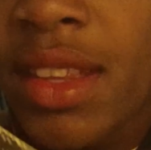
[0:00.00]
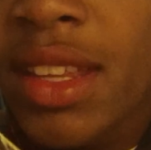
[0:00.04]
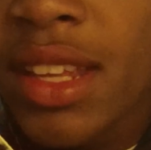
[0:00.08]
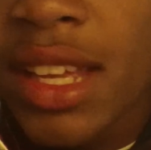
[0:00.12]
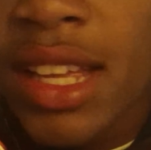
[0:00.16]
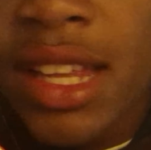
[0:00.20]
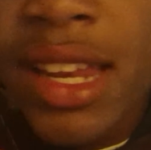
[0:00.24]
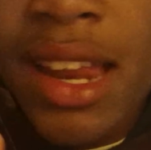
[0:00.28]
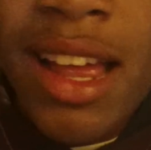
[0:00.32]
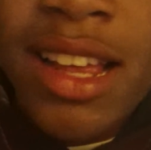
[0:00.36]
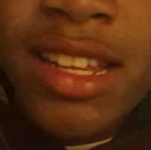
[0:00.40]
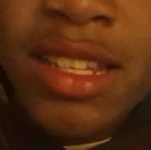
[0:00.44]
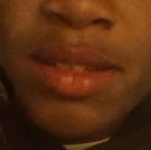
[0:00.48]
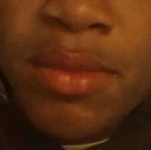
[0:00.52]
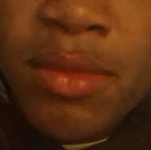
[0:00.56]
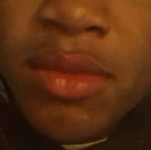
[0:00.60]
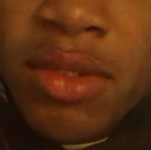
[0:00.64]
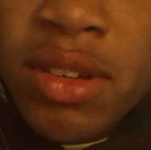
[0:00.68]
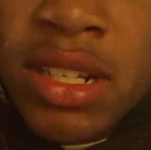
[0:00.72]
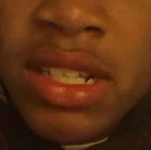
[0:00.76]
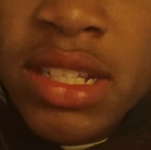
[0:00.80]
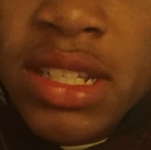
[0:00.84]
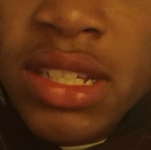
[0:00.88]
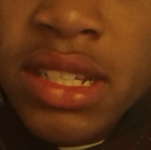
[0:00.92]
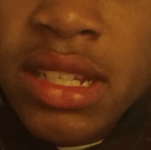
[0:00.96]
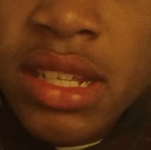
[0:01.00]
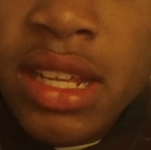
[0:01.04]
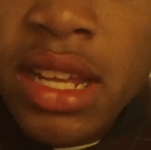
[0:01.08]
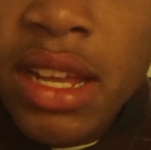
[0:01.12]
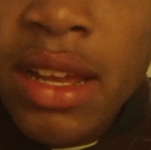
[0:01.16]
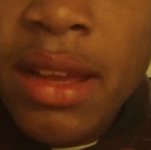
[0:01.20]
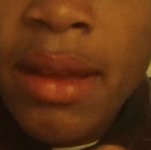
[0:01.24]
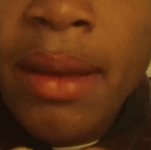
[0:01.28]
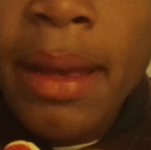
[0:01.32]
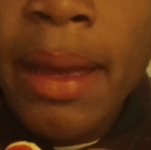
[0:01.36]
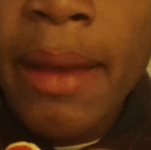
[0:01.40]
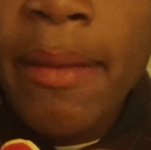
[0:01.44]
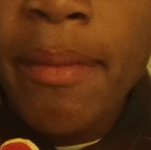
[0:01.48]
It has smoothness
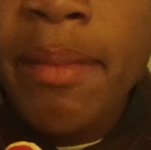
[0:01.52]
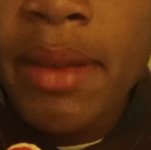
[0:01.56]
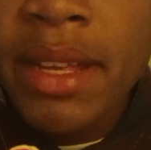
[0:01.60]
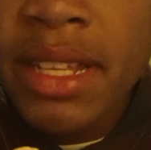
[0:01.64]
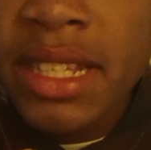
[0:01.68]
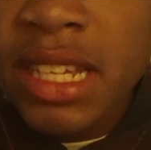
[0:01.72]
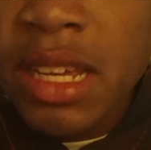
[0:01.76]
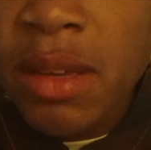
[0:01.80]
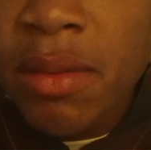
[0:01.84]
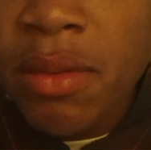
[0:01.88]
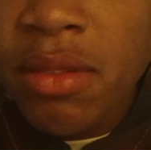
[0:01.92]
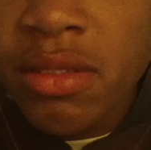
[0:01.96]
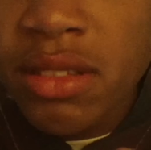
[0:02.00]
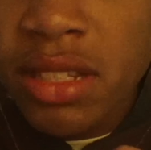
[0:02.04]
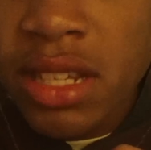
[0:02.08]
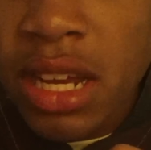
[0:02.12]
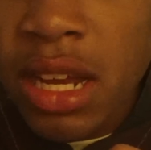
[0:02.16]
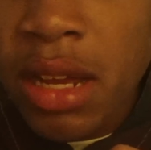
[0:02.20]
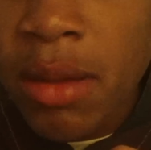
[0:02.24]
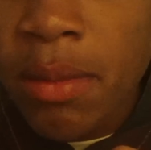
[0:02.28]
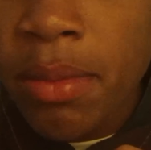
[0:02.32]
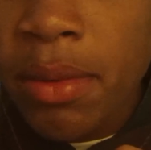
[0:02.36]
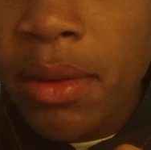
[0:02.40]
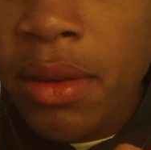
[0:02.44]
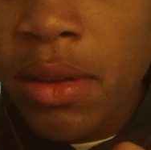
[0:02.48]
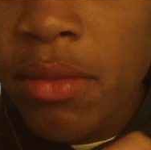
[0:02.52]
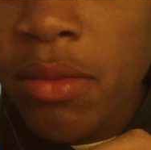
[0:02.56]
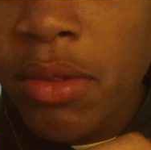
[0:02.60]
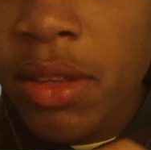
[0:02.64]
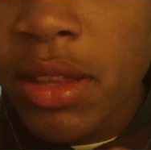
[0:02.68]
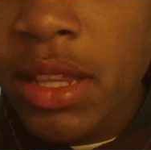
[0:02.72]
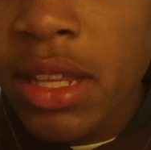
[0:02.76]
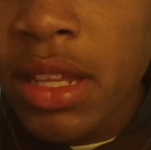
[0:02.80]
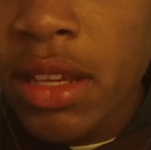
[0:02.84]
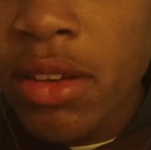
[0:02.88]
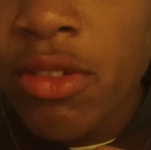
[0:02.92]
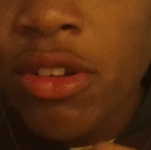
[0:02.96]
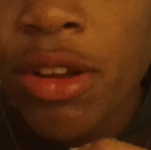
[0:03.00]
uh, FB tape on top with
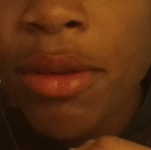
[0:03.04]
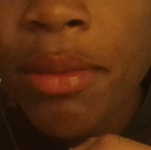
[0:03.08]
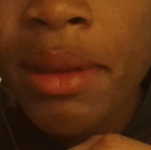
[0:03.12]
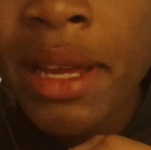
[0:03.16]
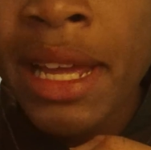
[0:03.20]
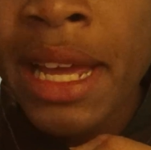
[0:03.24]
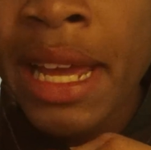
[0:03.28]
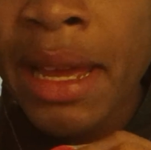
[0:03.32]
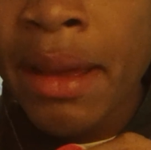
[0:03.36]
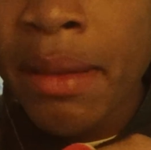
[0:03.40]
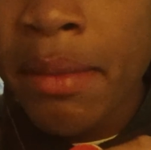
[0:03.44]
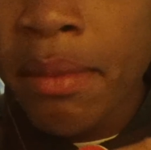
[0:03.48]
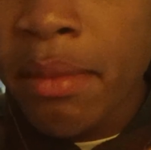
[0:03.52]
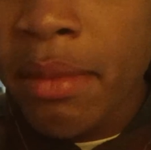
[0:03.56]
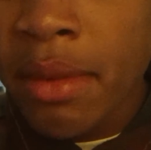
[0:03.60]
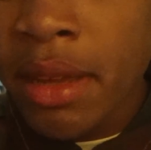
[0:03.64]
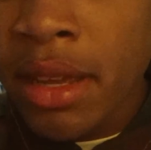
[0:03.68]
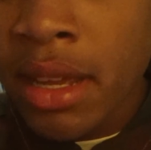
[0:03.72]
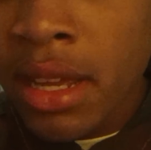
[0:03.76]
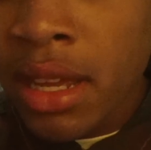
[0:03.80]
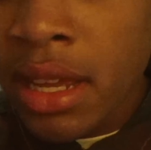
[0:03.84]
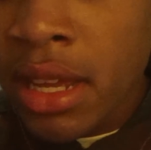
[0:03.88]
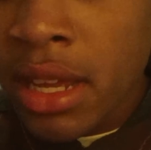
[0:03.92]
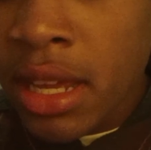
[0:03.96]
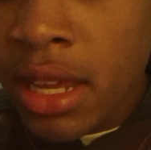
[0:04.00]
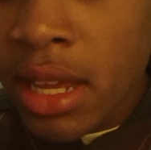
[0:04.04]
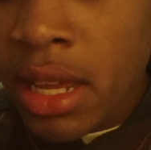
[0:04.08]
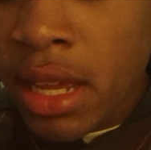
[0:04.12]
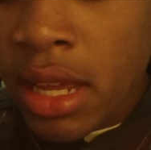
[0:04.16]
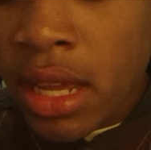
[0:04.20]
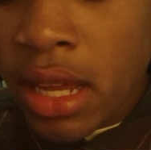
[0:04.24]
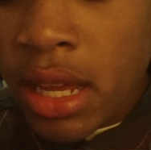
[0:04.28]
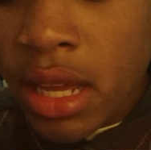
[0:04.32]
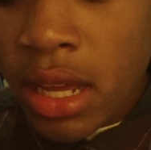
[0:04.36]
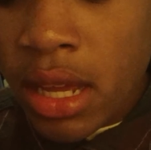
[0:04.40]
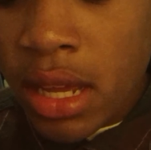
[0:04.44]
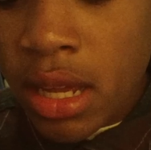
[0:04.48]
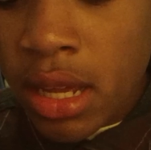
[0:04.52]
the grip gap.
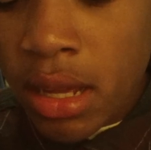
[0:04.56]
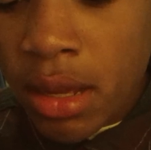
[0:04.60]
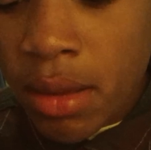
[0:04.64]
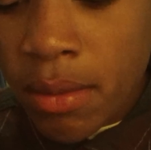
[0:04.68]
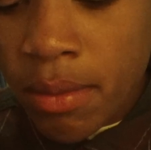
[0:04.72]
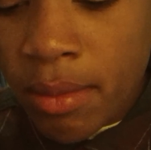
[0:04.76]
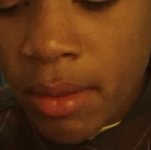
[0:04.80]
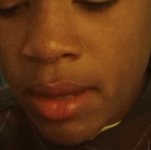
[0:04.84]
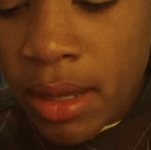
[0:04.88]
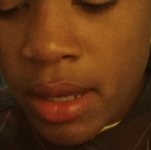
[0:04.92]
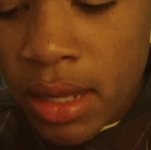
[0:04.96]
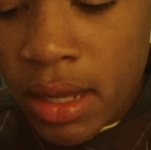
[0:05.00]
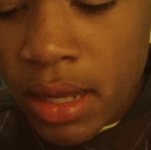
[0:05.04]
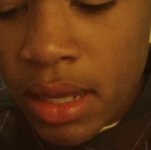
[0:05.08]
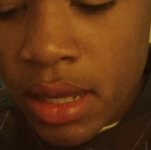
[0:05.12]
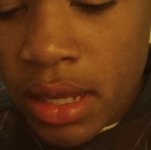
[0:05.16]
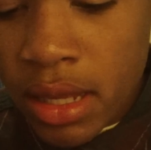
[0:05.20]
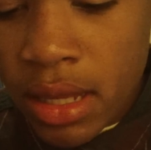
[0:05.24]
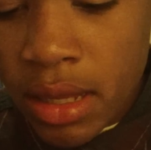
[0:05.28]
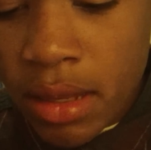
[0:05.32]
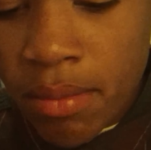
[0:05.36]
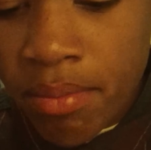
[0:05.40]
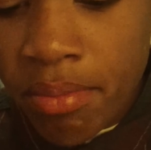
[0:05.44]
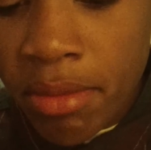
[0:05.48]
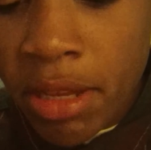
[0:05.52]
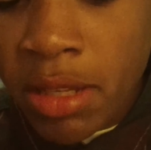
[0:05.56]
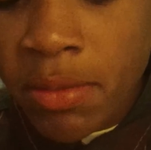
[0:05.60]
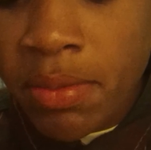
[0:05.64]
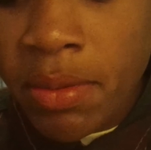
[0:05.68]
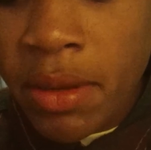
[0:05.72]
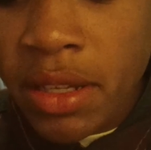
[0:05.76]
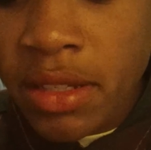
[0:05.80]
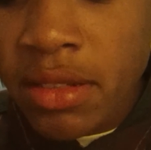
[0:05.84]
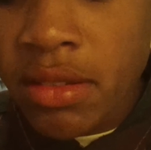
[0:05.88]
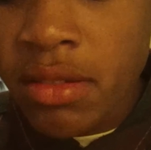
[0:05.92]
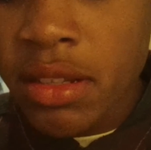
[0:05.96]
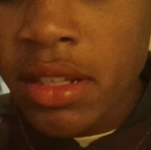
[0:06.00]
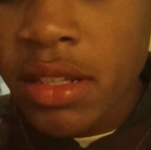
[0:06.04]
Um, base
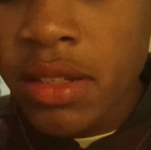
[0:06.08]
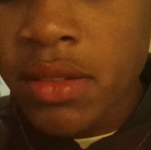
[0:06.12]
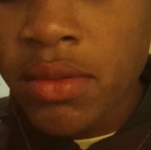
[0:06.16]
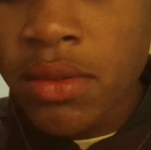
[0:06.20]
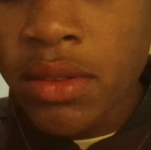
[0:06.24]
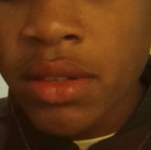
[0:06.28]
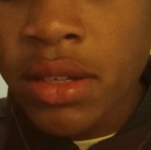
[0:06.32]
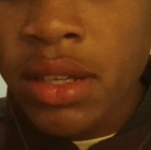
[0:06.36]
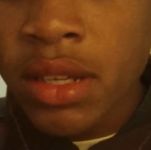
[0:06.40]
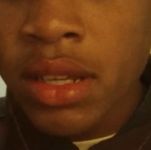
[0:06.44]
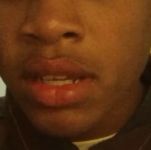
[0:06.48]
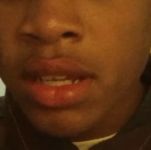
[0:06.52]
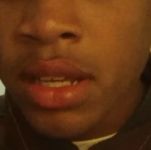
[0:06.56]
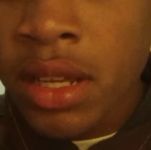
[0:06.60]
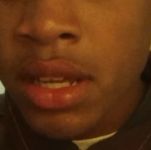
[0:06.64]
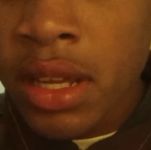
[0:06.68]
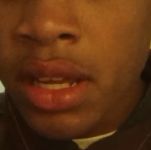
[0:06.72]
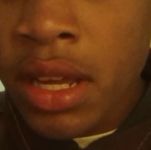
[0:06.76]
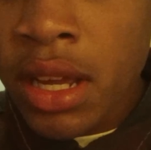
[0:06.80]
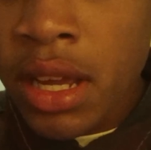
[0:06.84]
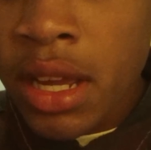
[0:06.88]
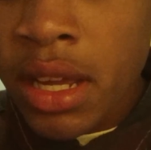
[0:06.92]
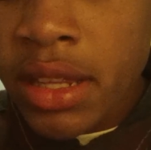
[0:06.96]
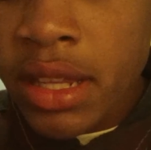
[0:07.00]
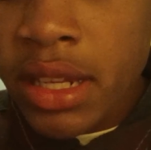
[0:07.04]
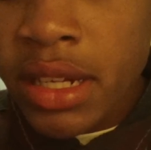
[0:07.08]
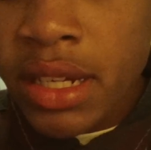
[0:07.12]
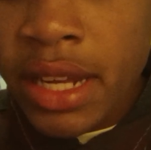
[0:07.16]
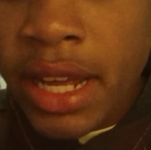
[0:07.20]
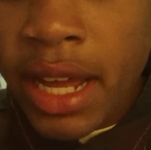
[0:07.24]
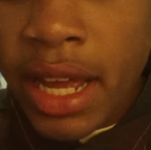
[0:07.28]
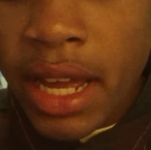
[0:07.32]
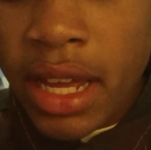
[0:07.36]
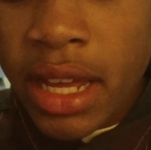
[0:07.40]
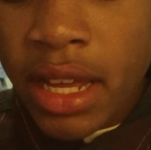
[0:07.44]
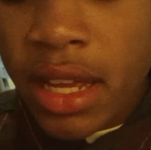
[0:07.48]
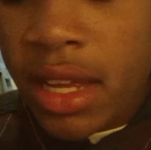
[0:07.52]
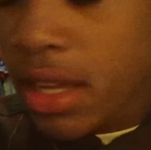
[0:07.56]
plates on this one. The
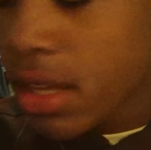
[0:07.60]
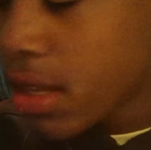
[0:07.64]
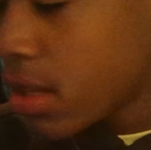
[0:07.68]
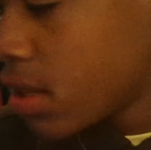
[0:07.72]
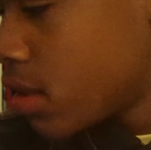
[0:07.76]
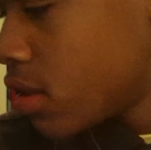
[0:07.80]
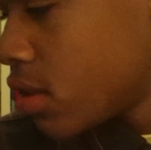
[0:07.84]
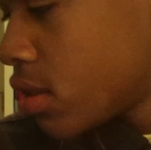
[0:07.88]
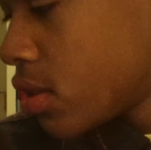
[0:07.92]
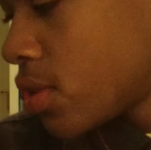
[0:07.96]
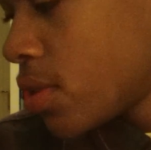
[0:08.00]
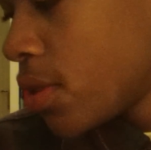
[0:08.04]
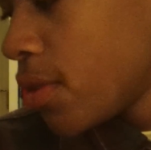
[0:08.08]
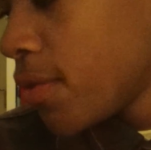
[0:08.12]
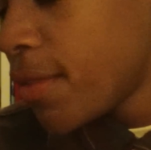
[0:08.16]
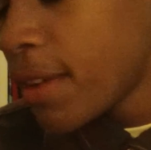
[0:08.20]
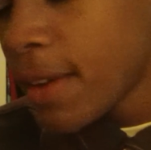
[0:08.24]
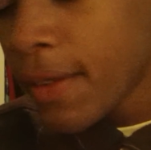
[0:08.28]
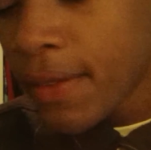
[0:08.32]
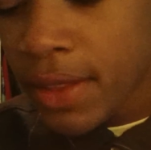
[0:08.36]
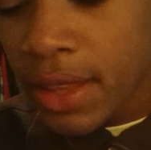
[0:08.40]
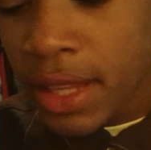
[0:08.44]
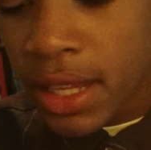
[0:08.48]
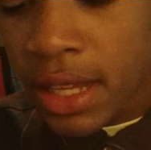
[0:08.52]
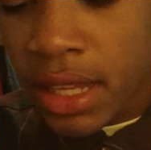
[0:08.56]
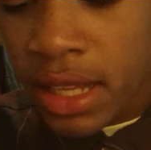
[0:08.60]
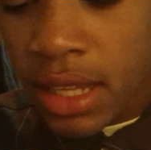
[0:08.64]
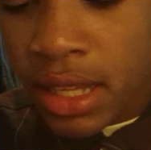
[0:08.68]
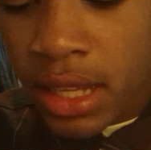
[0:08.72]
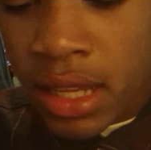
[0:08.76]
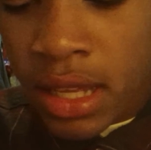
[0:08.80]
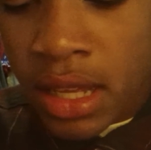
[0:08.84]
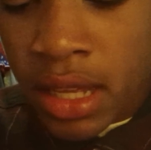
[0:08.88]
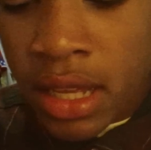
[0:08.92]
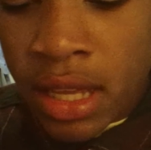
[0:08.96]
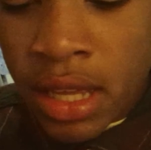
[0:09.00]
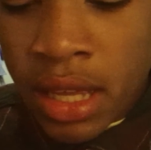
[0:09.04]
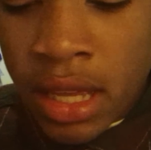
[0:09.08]
deck, 250,
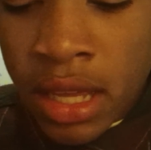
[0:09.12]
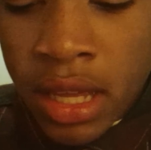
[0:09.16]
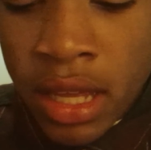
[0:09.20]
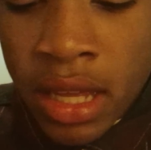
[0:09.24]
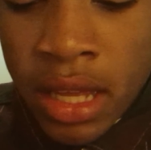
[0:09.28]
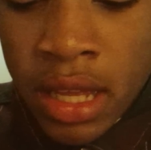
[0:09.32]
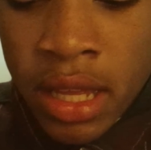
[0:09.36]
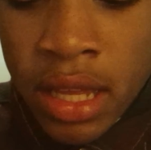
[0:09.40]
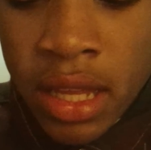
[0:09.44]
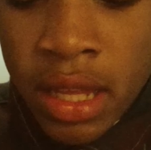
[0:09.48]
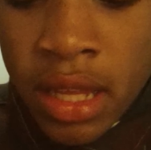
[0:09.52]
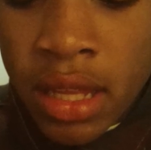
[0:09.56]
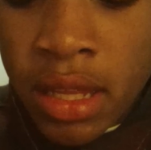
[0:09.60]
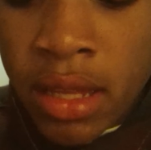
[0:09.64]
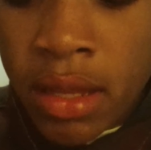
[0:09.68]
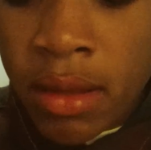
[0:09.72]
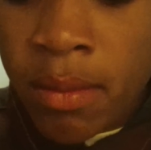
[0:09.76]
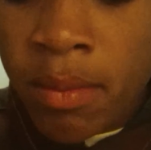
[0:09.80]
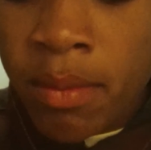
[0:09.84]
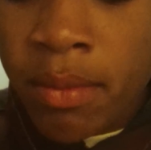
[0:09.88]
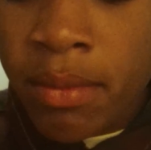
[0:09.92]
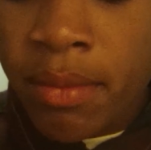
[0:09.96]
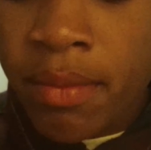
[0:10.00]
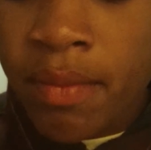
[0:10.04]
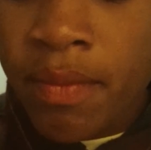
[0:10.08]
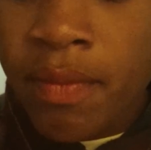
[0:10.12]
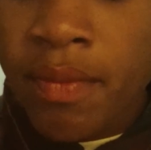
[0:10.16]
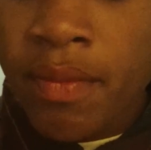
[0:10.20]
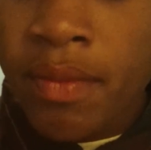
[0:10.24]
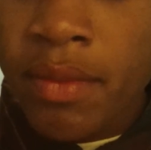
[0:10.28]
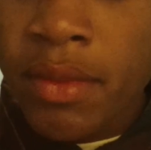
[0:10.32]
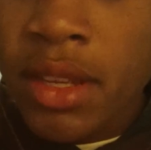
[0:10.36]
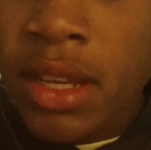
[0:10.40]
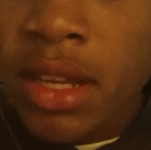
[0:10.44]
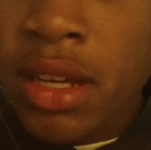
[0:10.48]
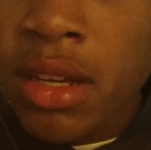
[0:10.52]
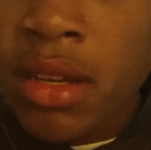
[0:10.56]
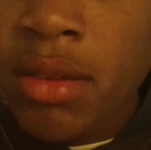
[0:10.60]
and
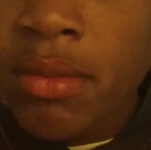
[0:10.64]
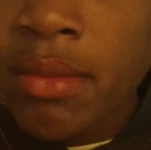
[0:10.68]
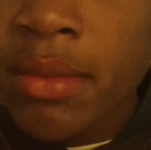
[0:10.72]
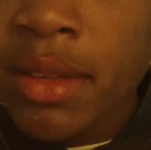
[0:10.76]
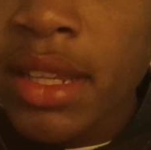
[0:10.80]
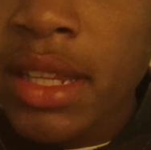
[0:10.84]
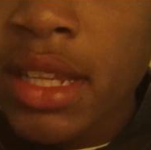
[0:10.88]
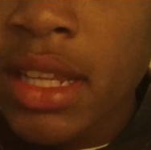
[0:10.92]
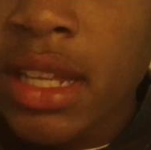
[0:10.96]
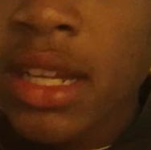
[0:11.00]
um, in